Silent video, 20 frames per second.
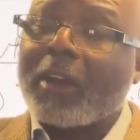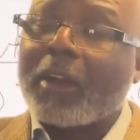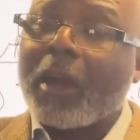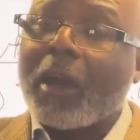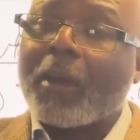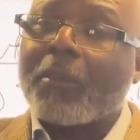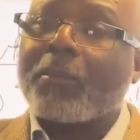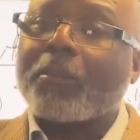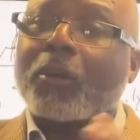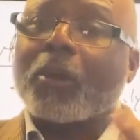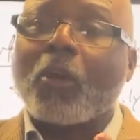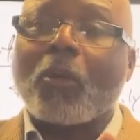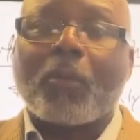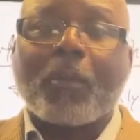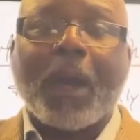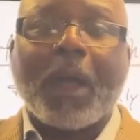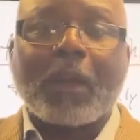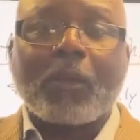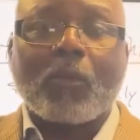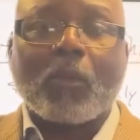up,
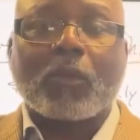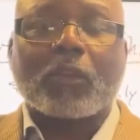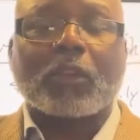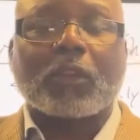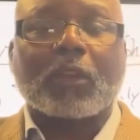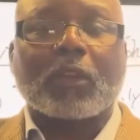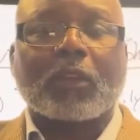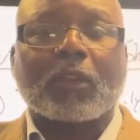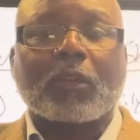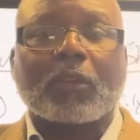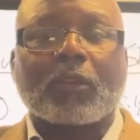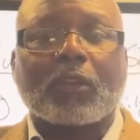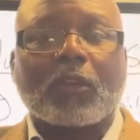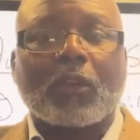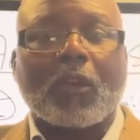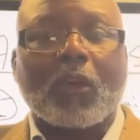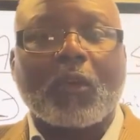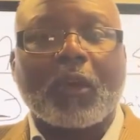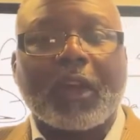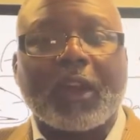nobody wants to,
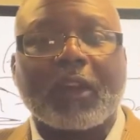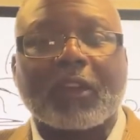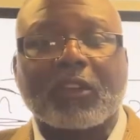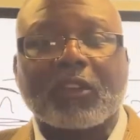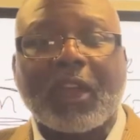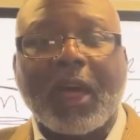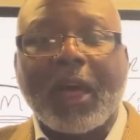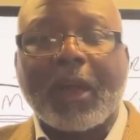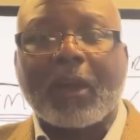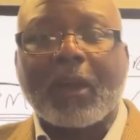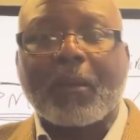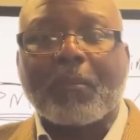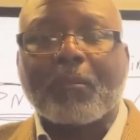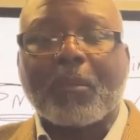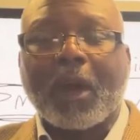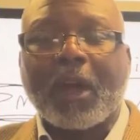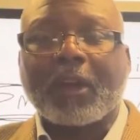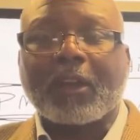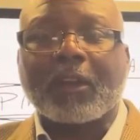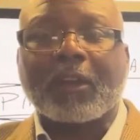hit a sign up
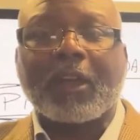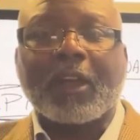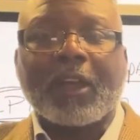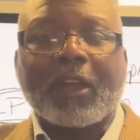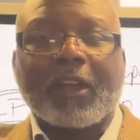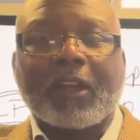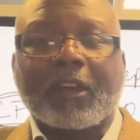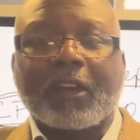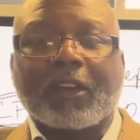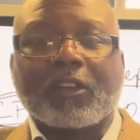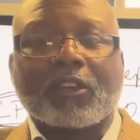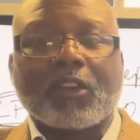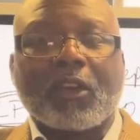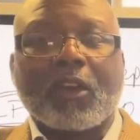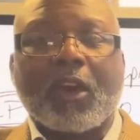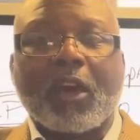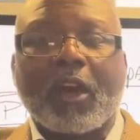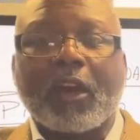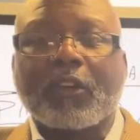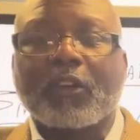button unless
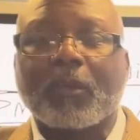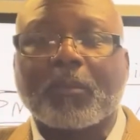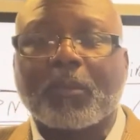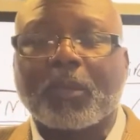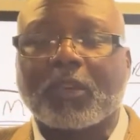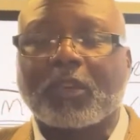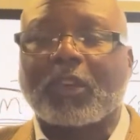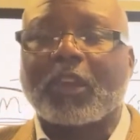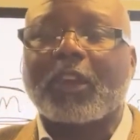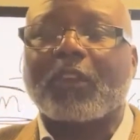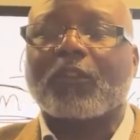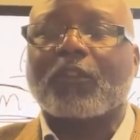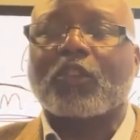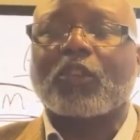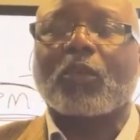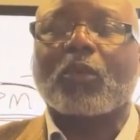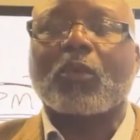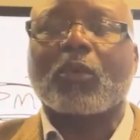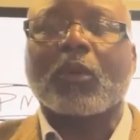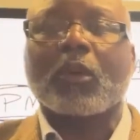they're 100%
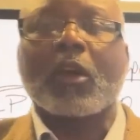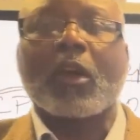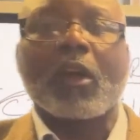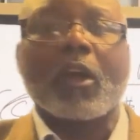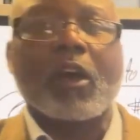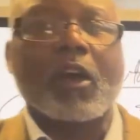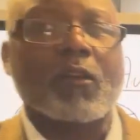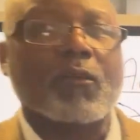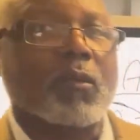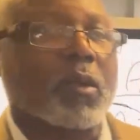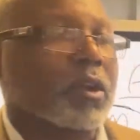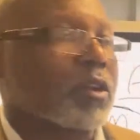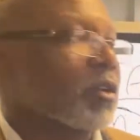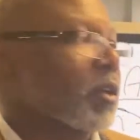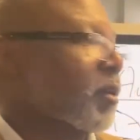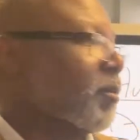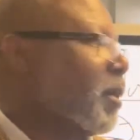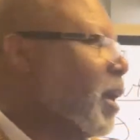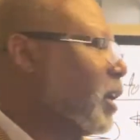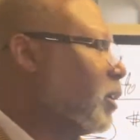sure of what
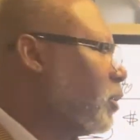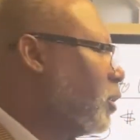they're about to